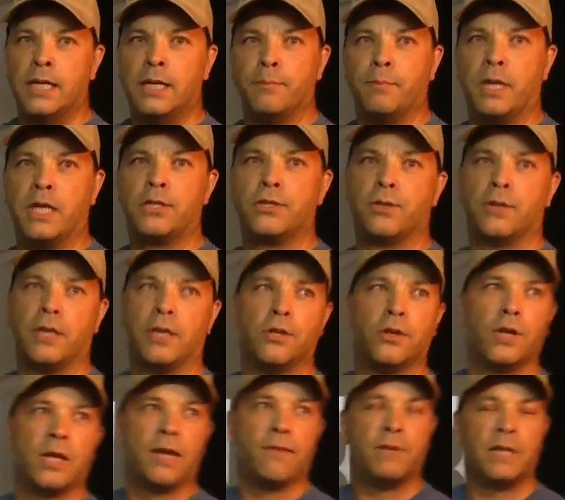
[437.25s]
Make sure that you
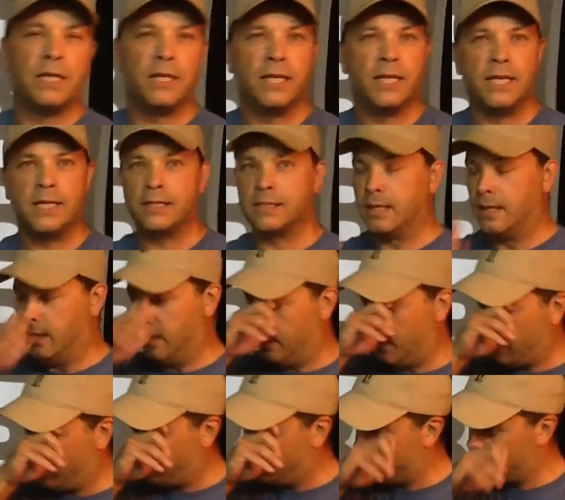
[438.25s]
don't have any leaks.
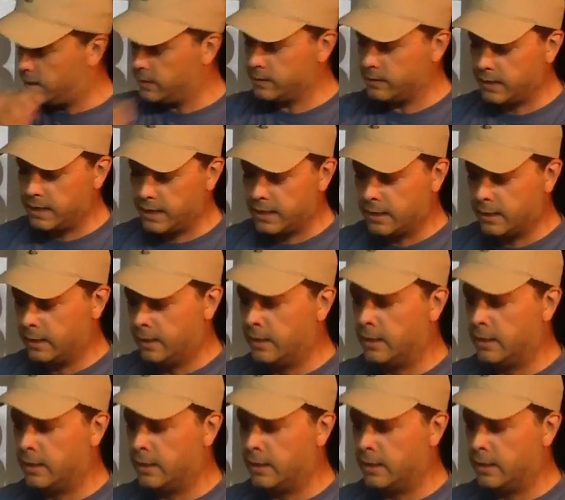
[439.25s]
If it does leak,